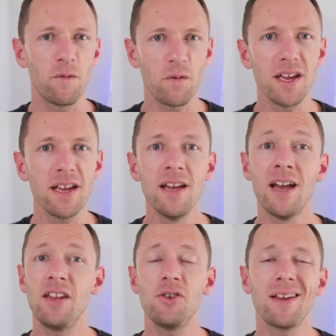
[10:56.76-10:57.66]
fee
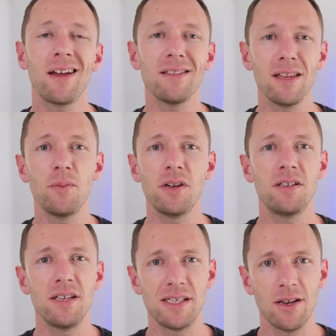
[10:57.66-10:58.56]
and you get
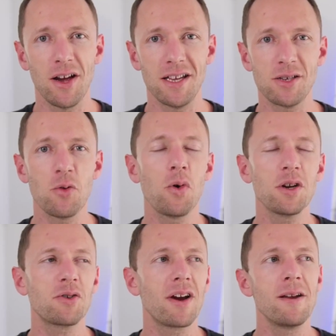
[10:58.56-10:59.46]
unlimited design. So it
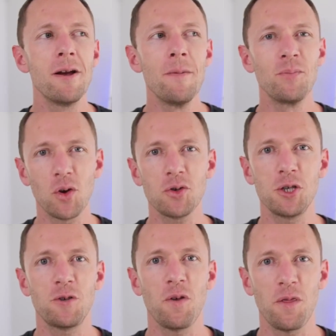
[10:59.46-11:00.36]
works great, not just for